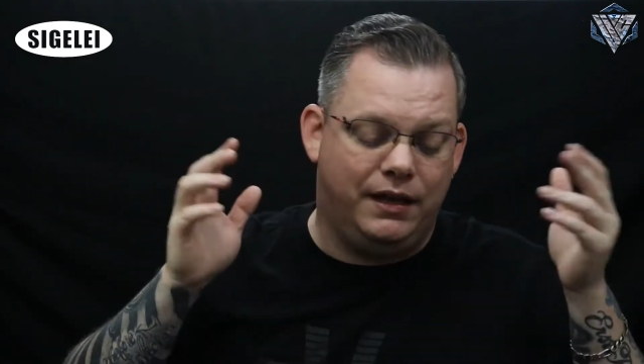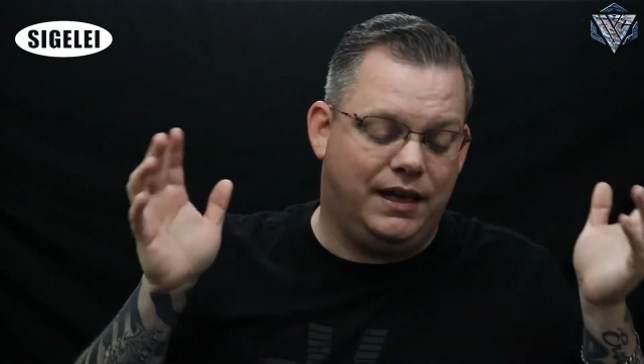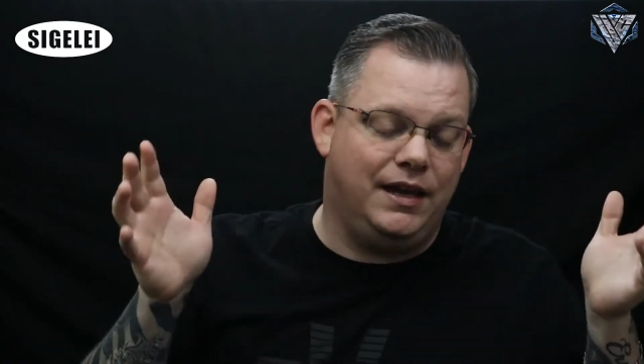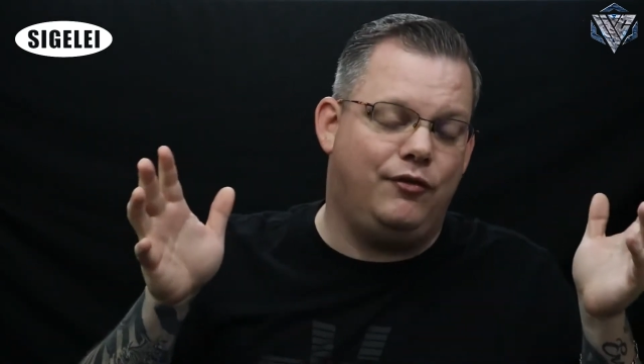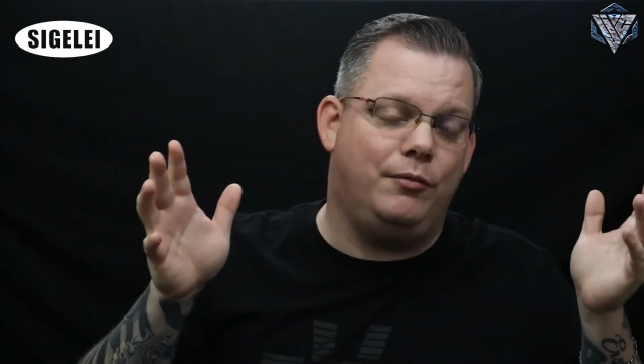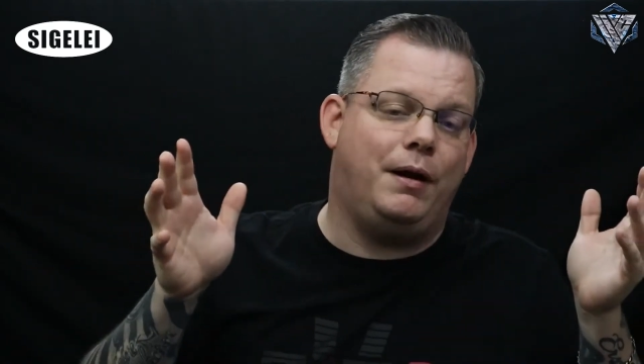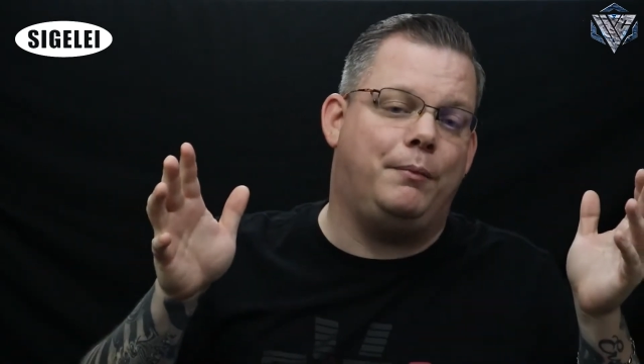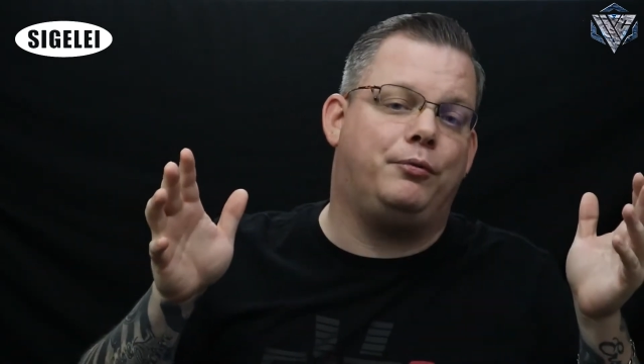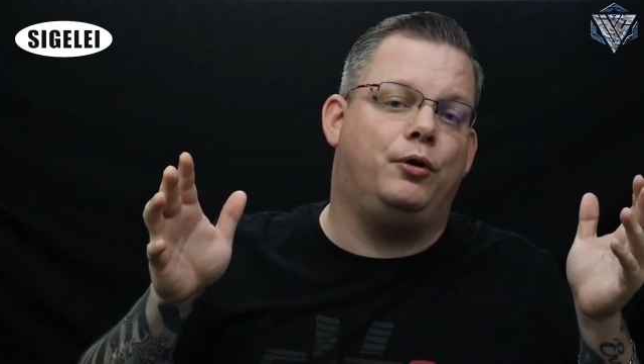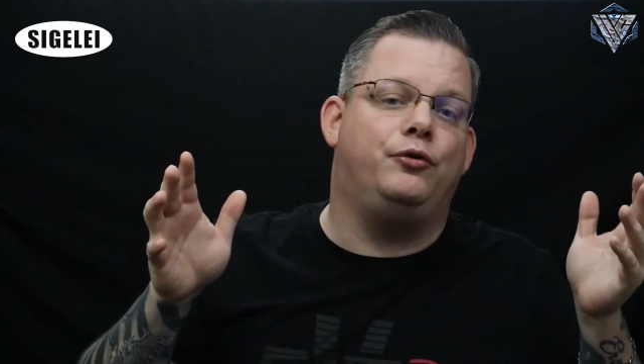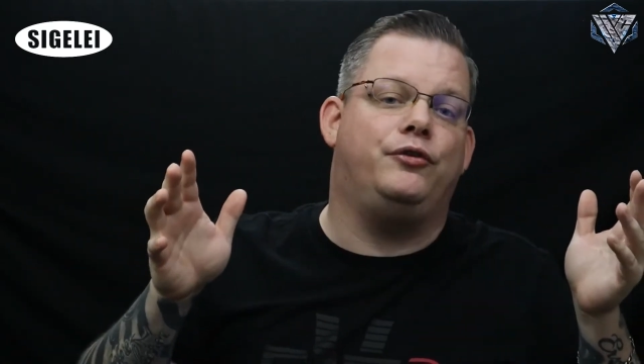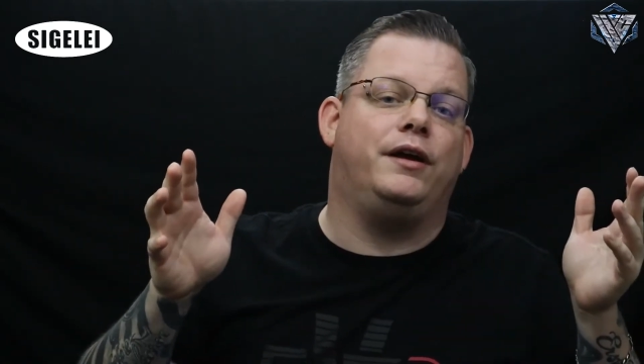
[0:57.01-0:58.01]
give you my
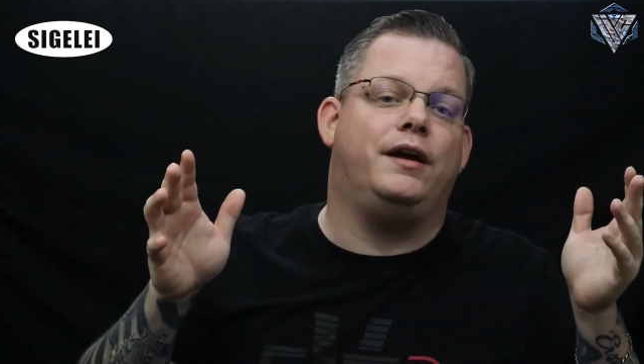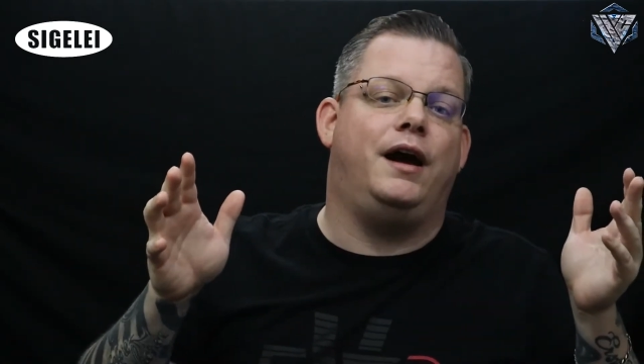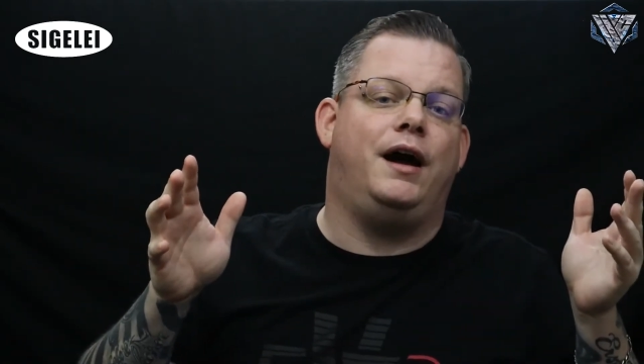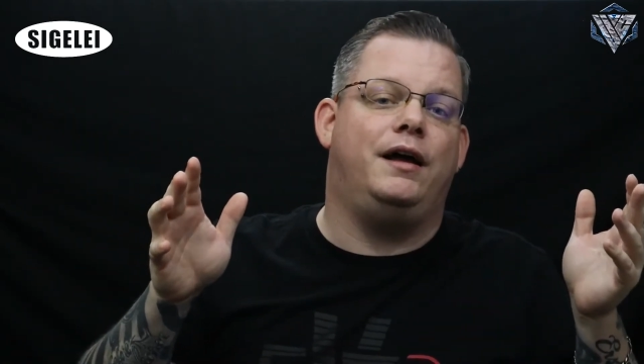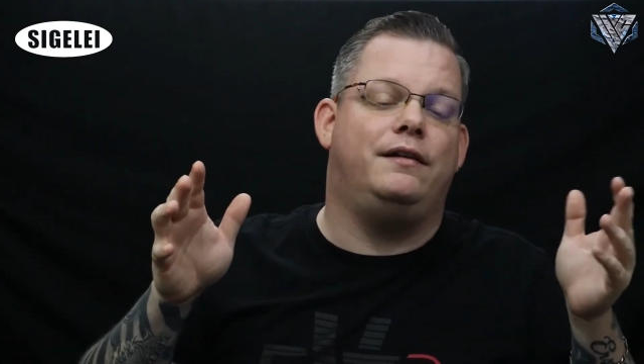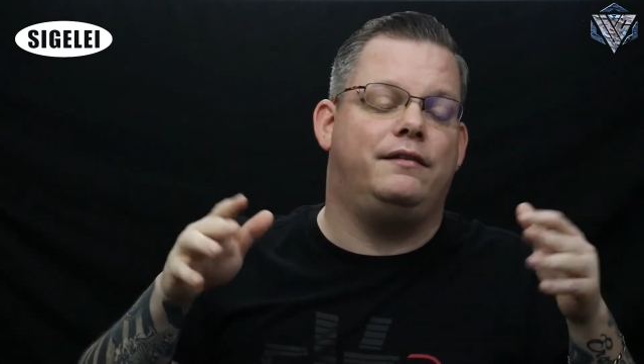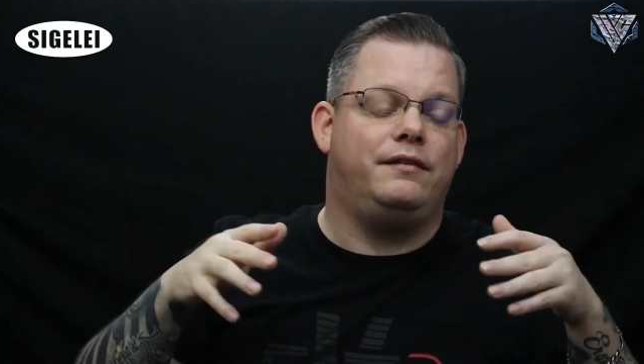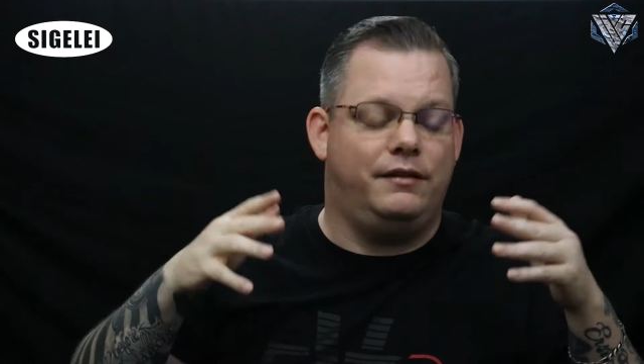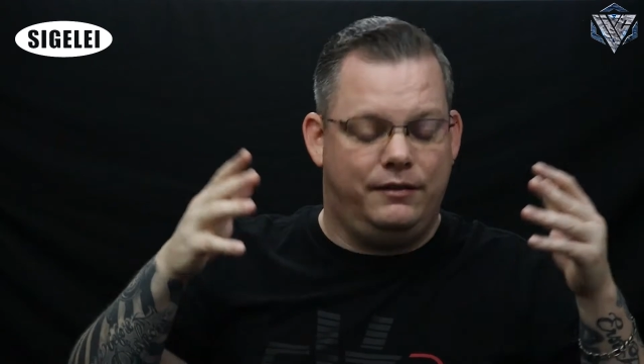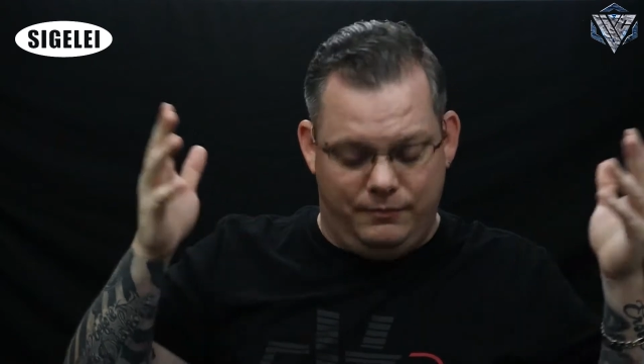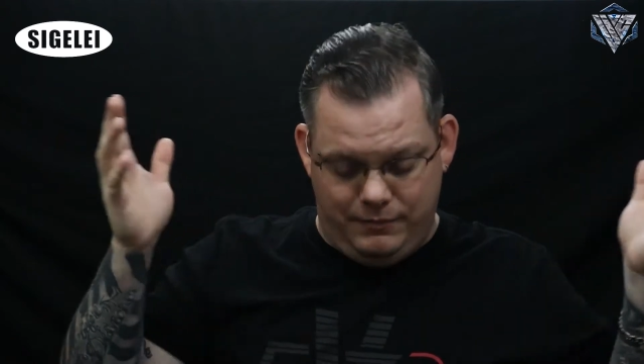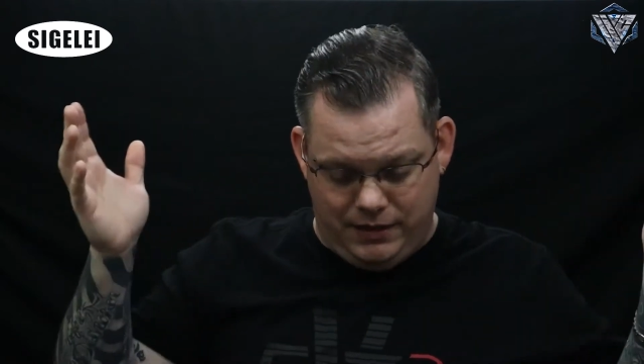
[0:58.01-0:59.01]
pros and cons,
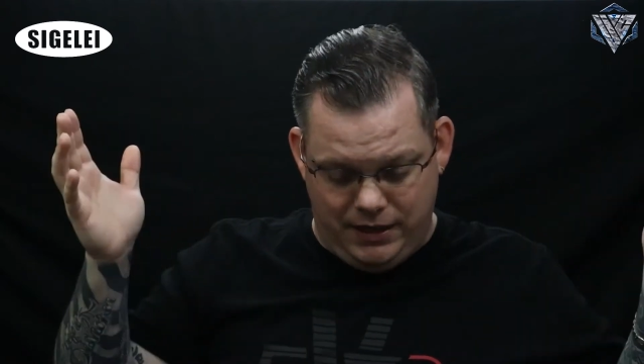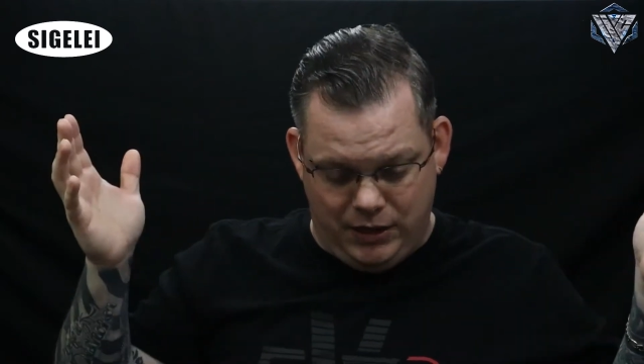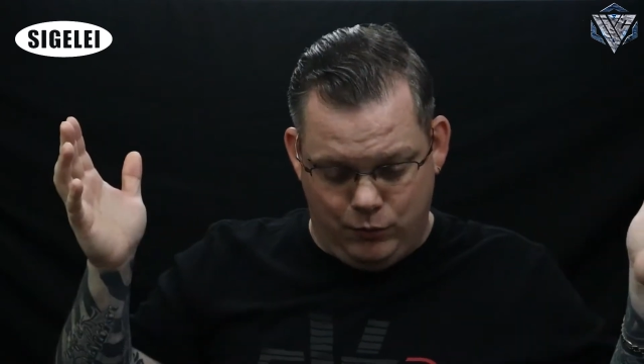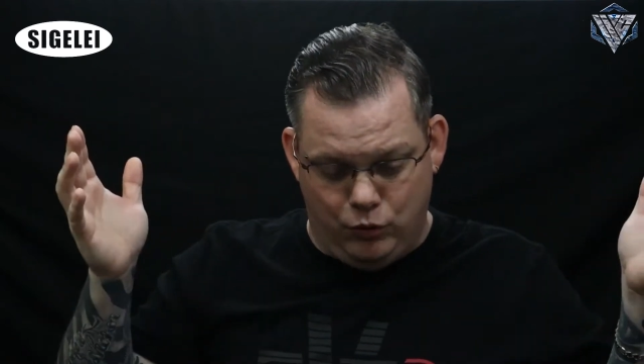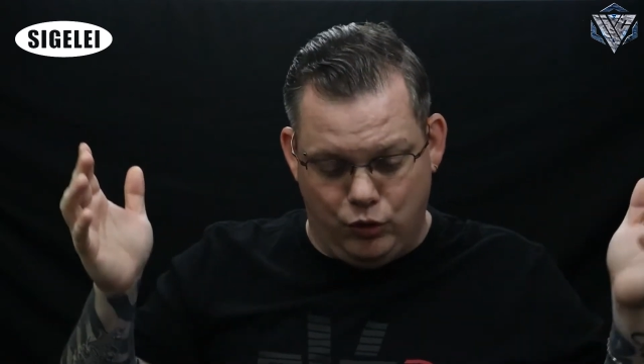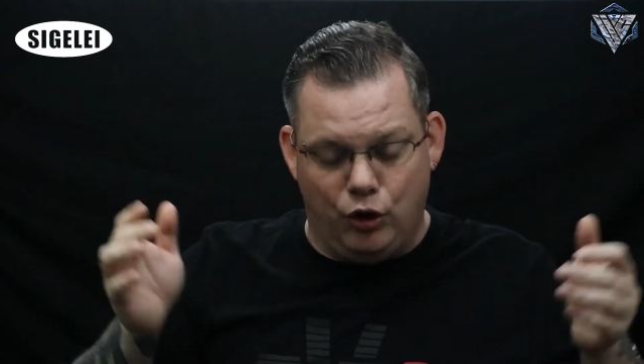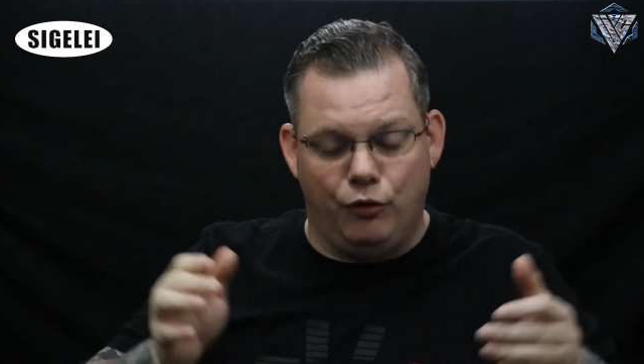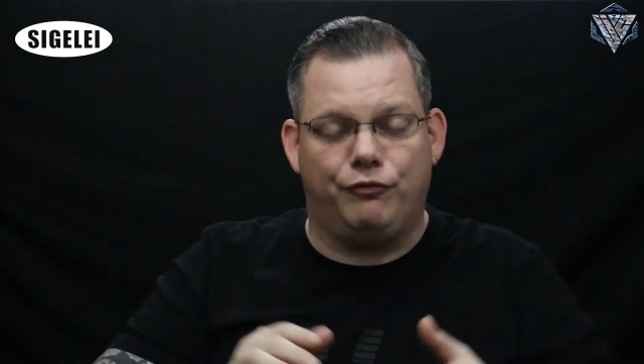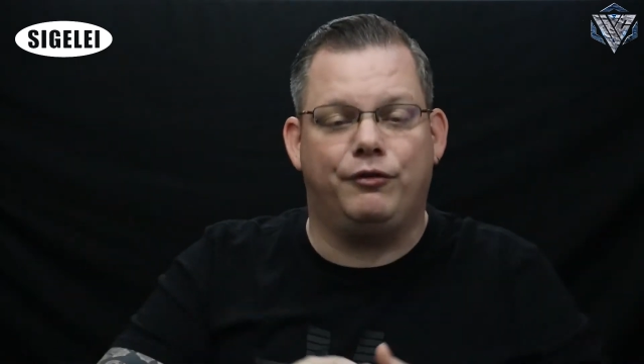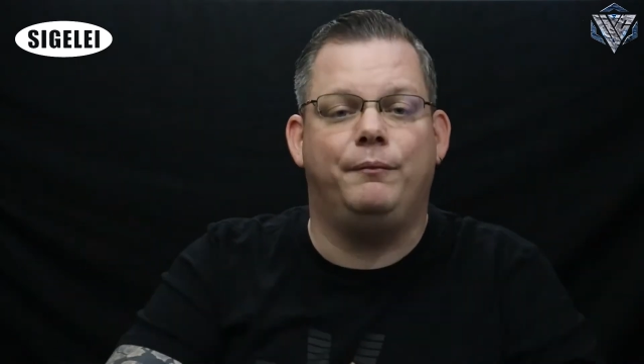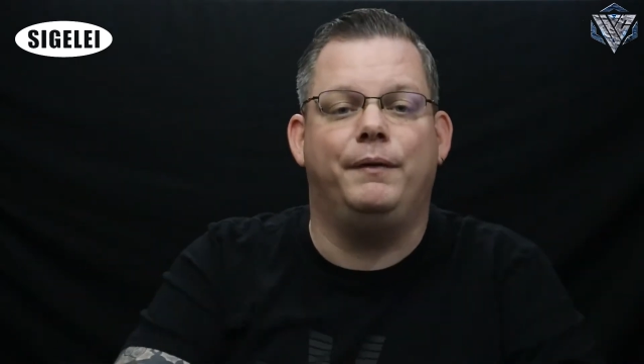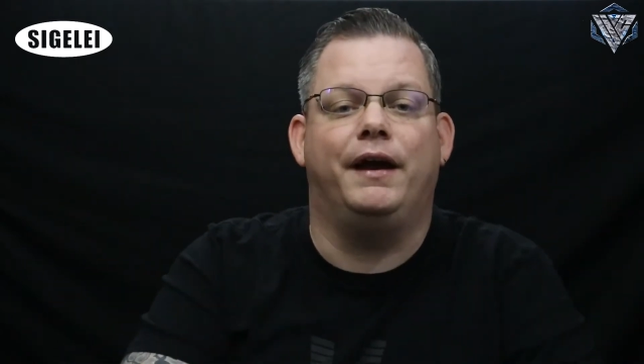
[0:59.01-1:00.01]
and we'll go
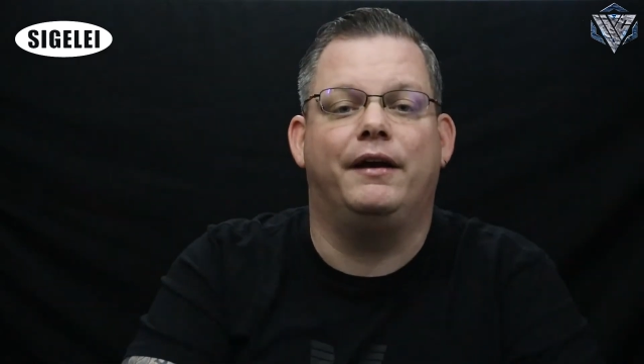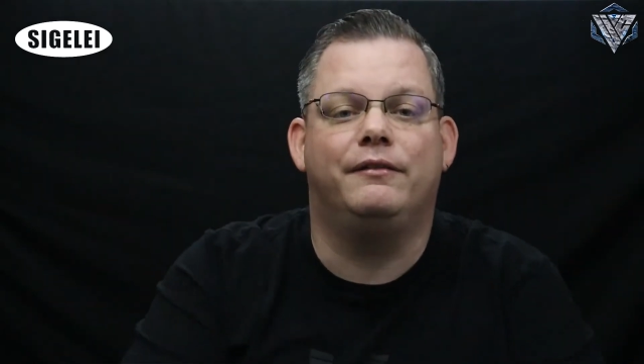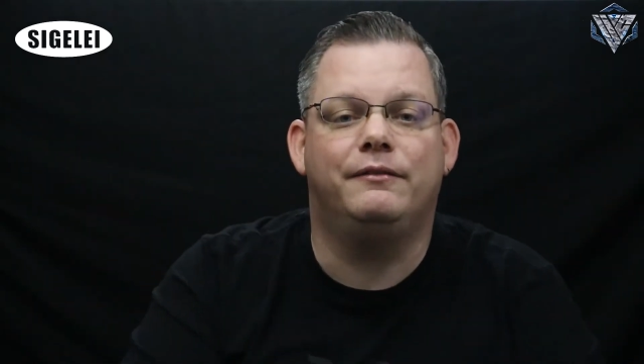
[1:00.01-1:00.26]
from there.